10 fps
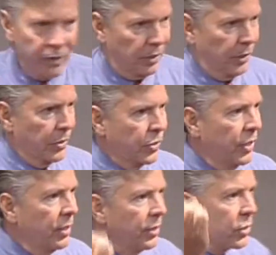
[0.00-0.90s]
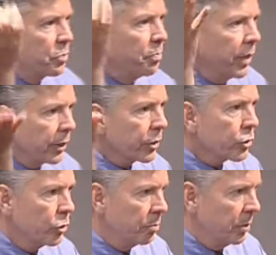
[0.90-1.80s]
is that it is better
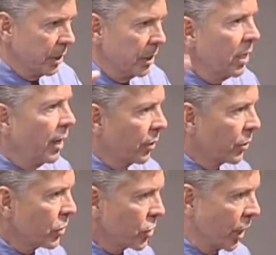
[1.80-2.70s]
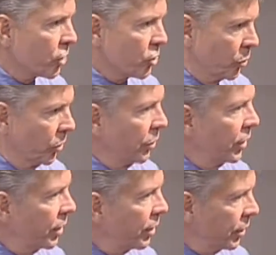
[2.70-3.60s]
to be heterosexual
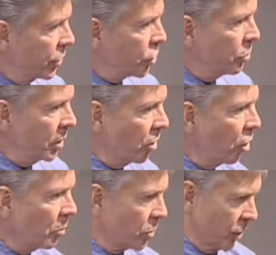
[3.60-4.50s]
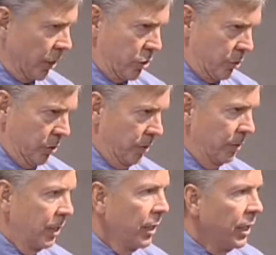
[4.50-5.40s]
than it is to be homosexual.
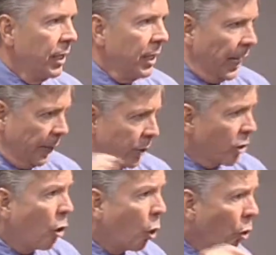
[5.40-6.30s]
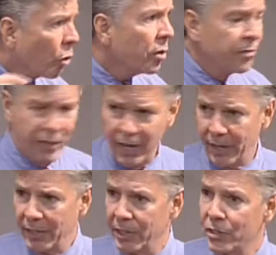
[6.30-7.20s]
And the core of
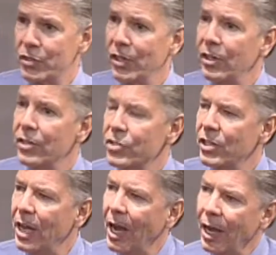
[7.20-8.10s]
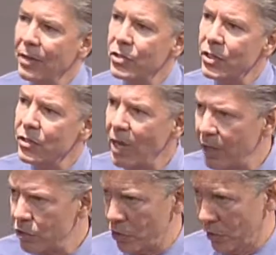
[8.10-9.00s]
that is that it is God's
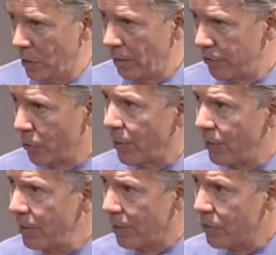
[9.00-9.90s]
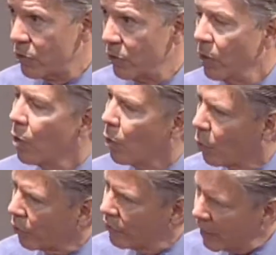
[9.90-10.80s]
intention, if you're a theist,
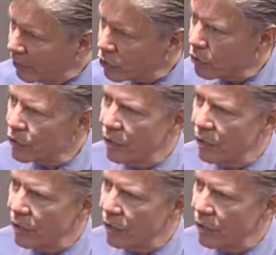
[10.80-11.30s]
or nature's